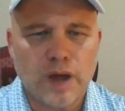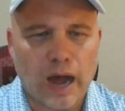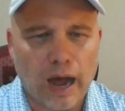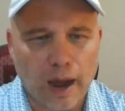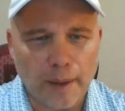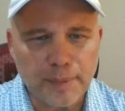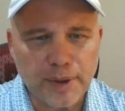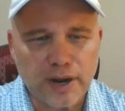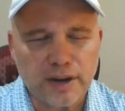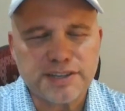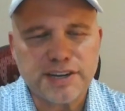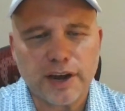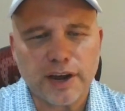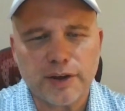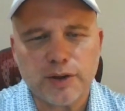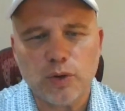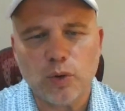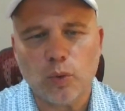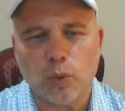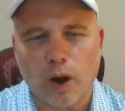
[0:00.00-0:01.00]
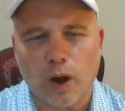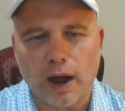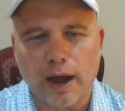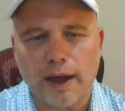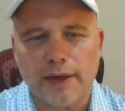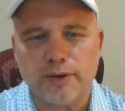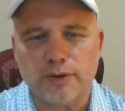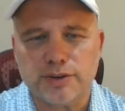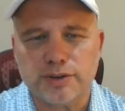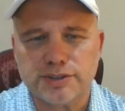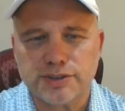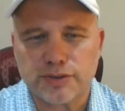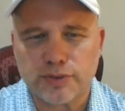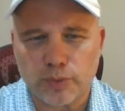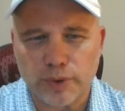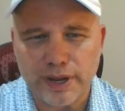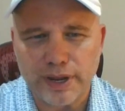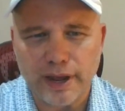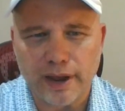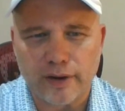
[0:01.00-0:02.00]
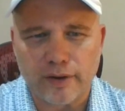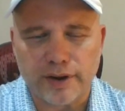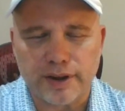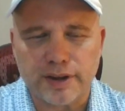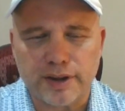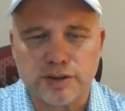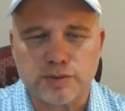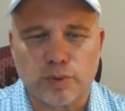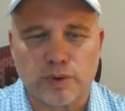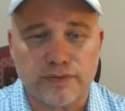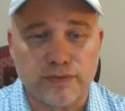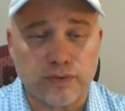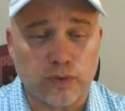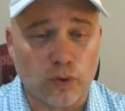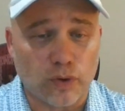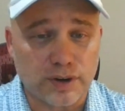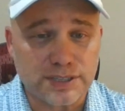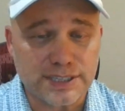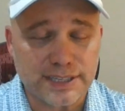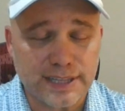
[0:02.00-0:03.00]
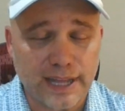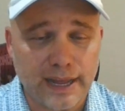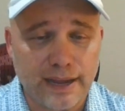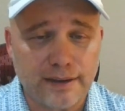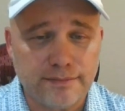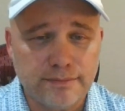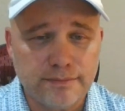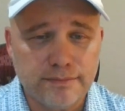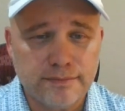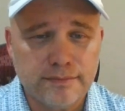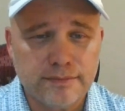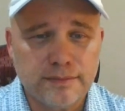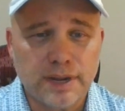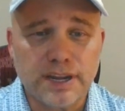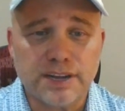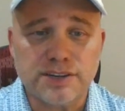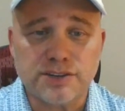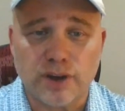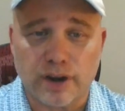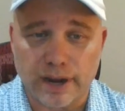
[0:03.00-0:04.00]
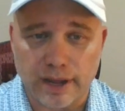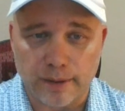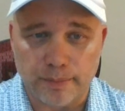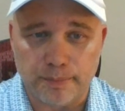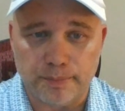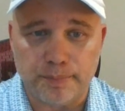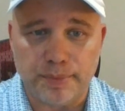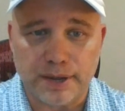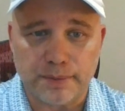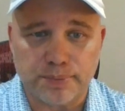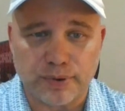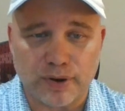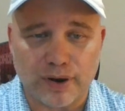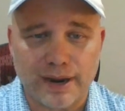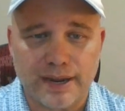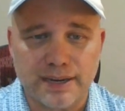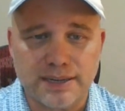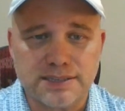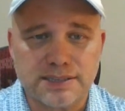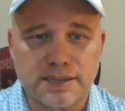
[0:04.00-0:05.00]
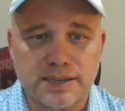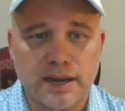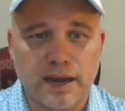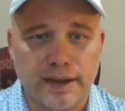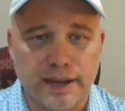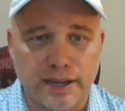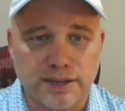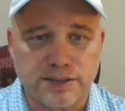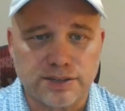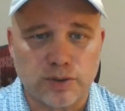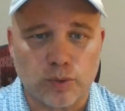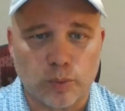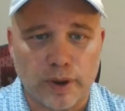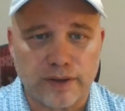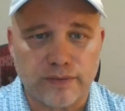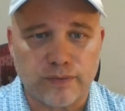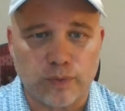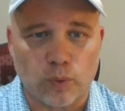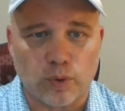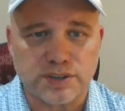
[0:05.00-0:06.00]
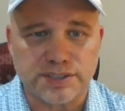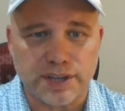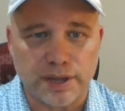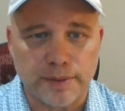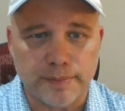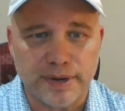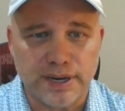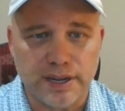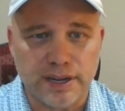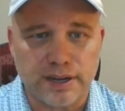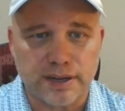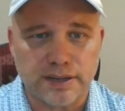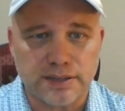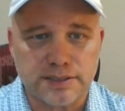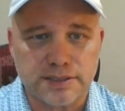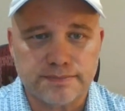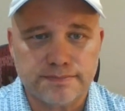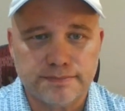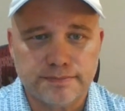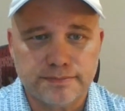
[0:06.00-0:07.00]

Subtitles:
I'm going to tell you why there's 3 areas where Florida State is going to hit big plays against the Wake Forest Demon Deacons.